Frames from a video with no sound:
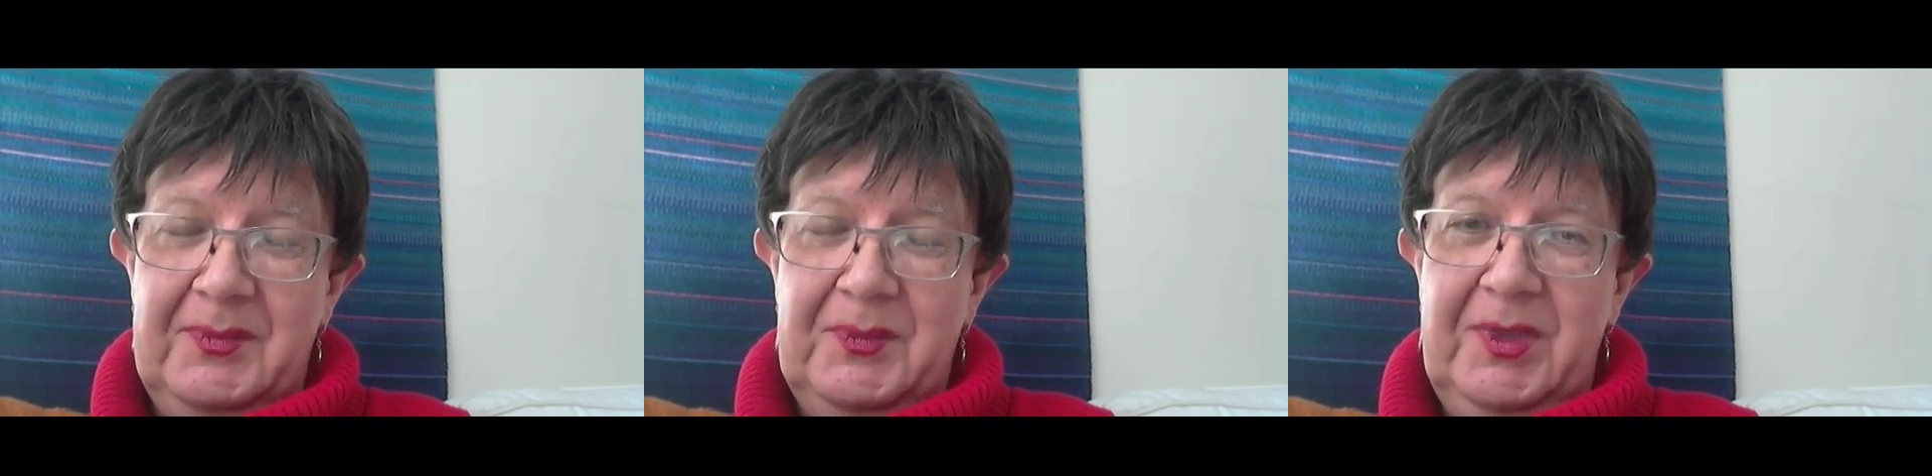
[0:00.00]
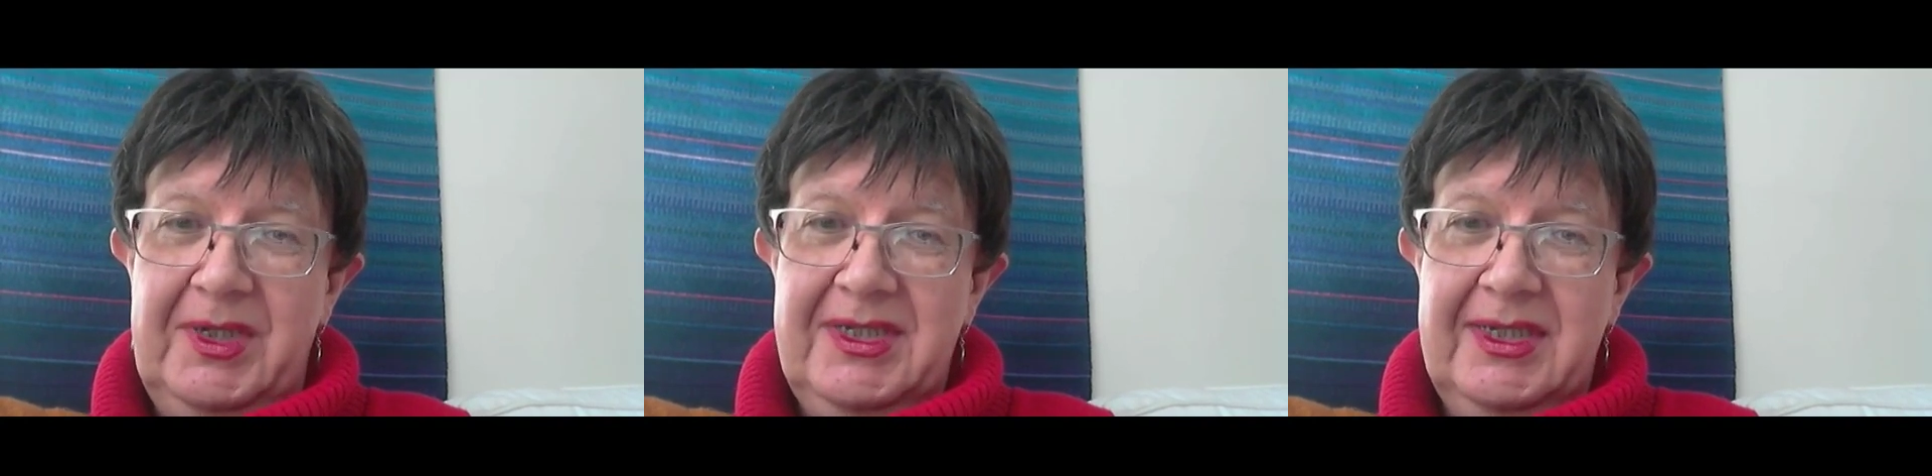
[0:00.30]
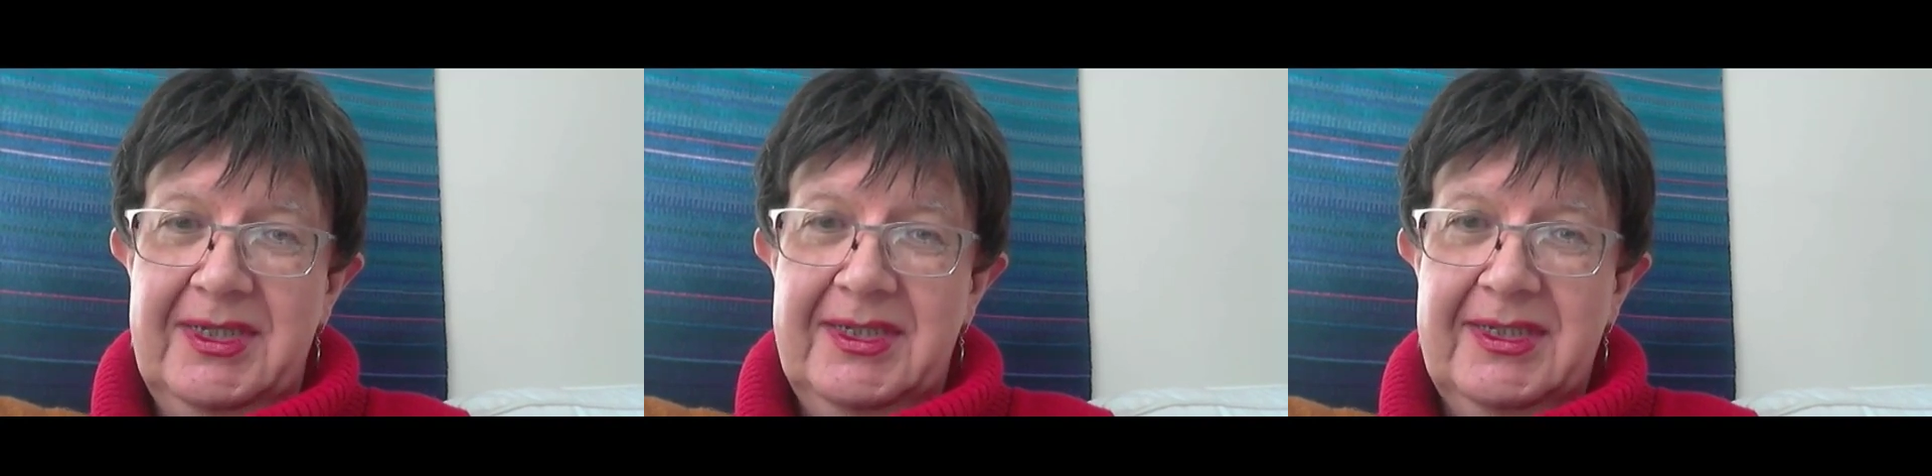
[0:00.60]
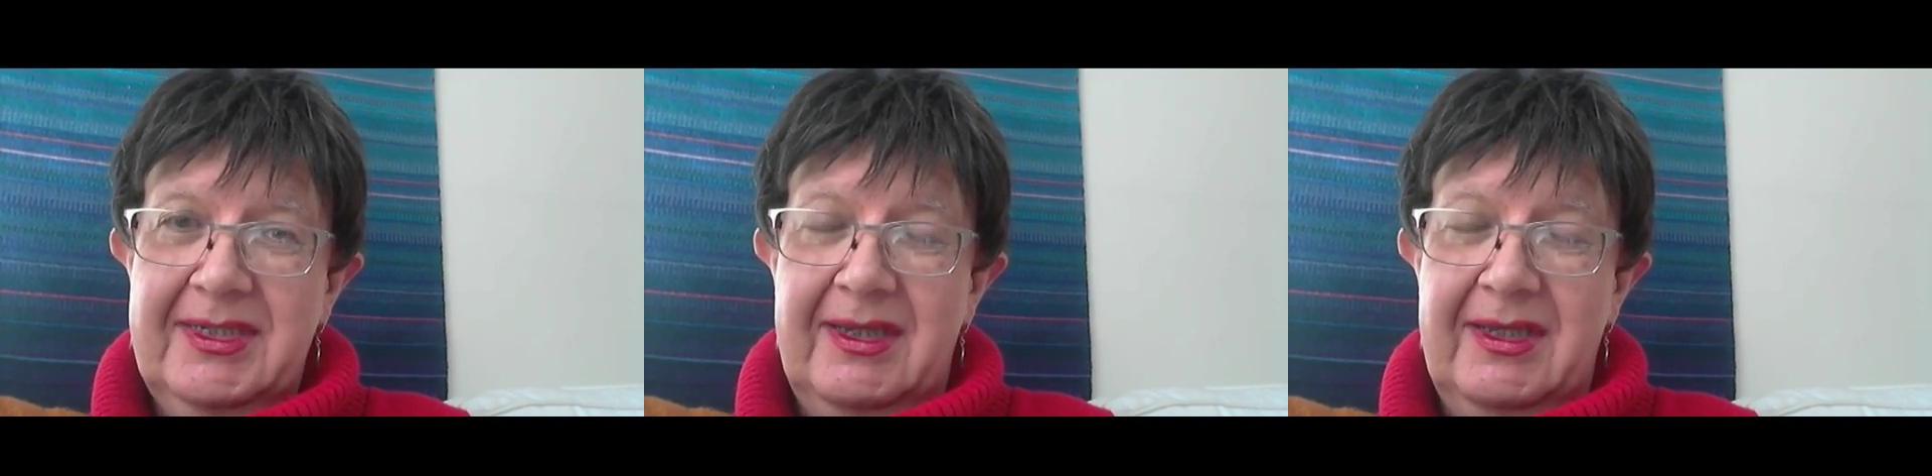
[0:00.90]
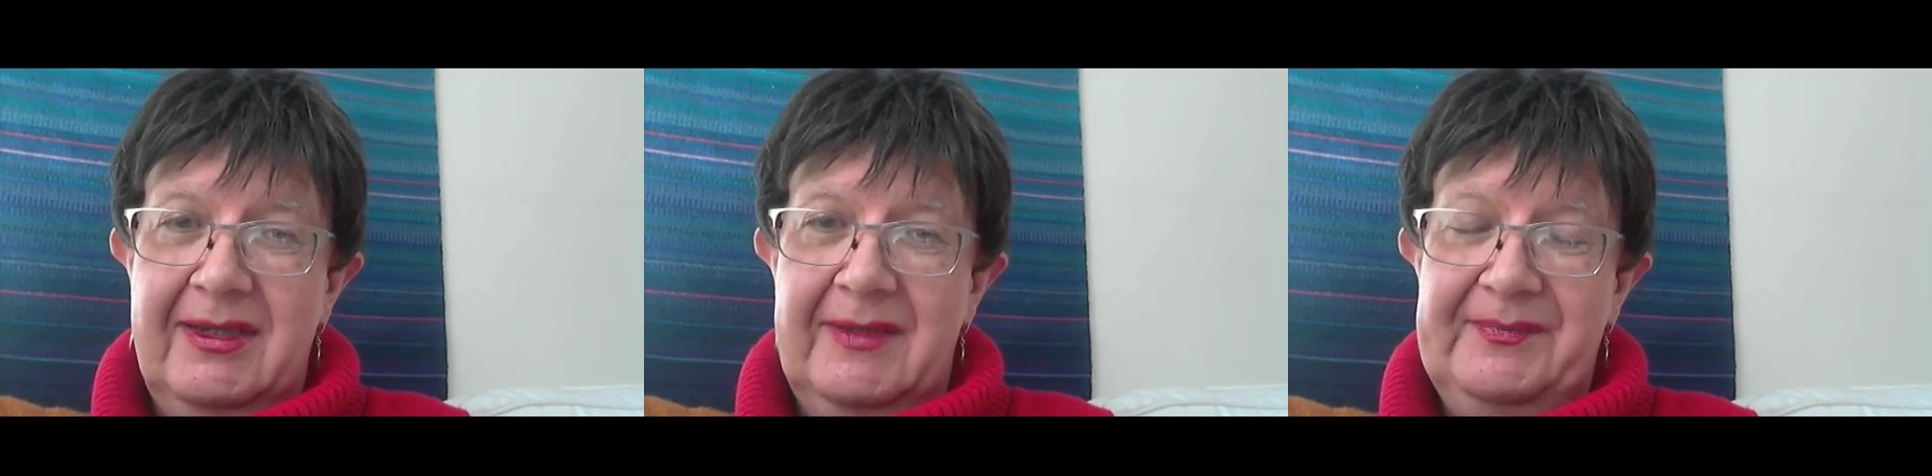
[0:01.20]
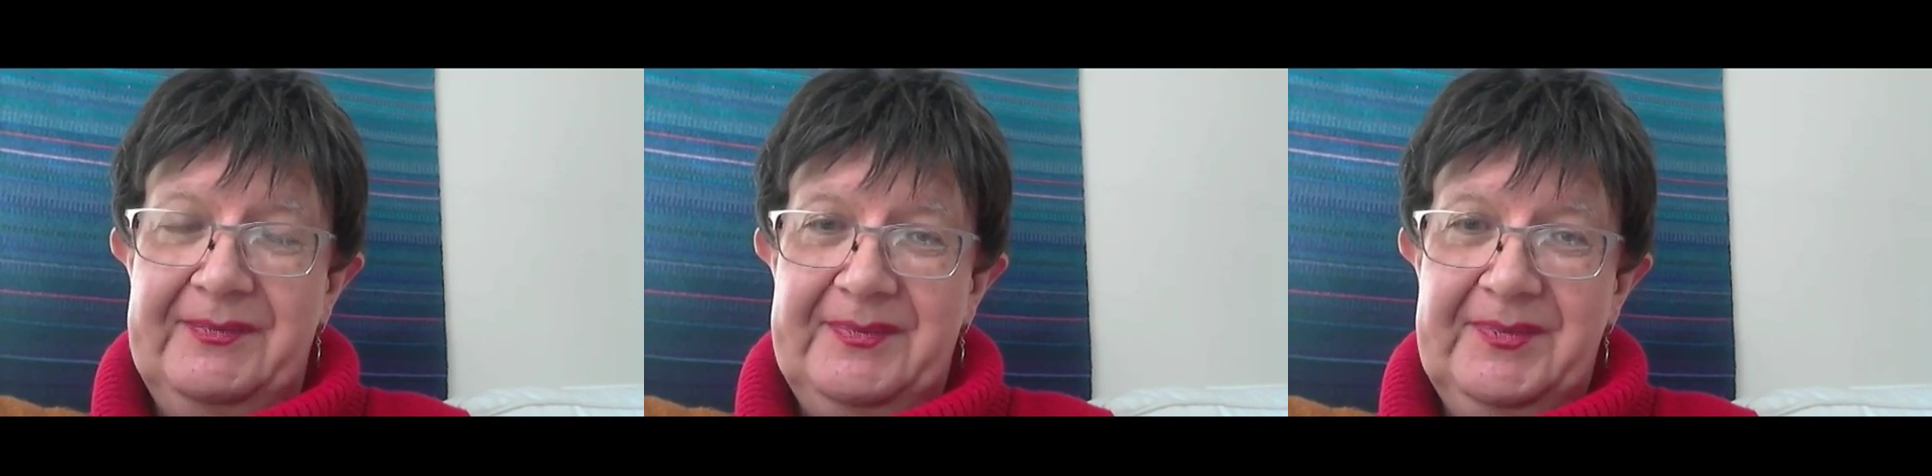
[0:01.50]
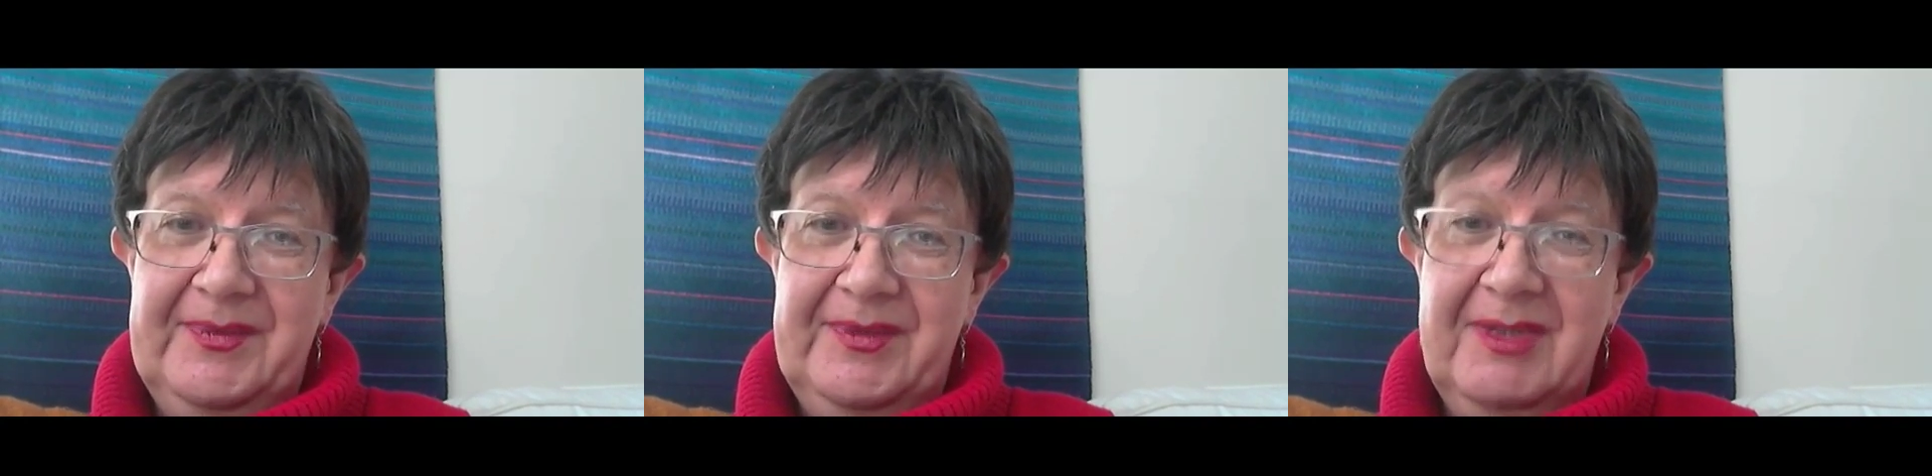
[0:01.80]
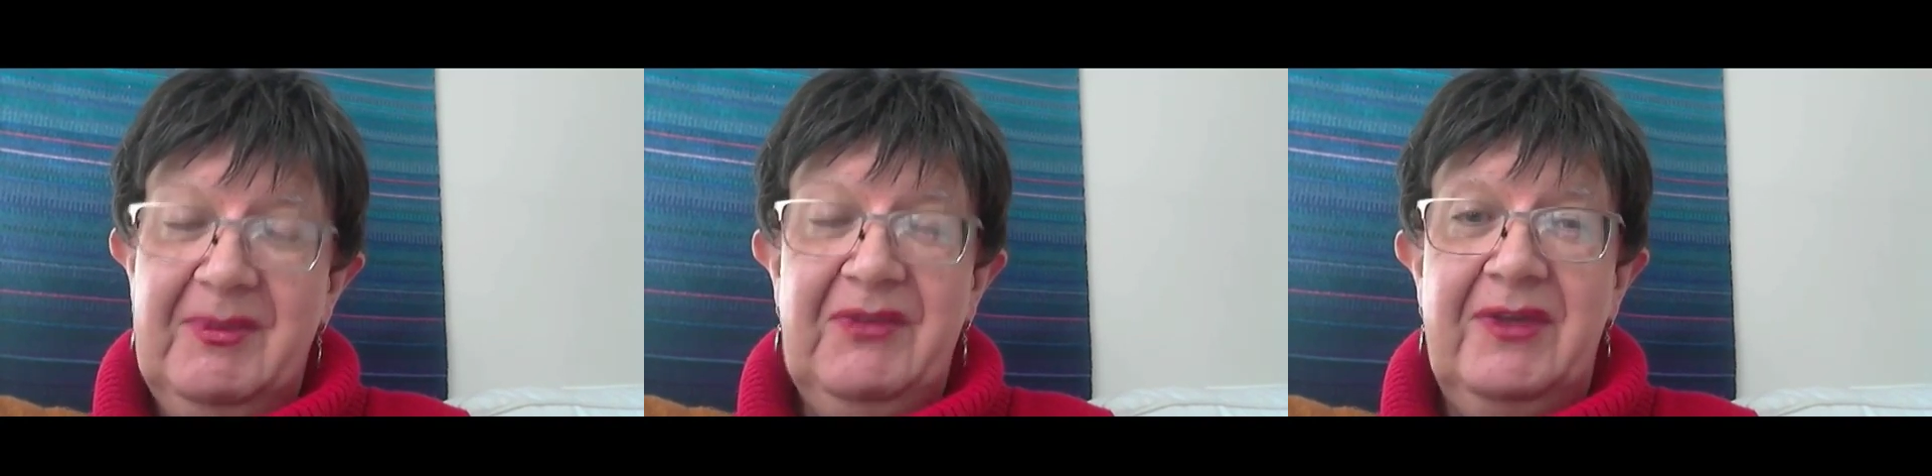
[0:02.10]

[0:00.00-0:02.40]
which is some of the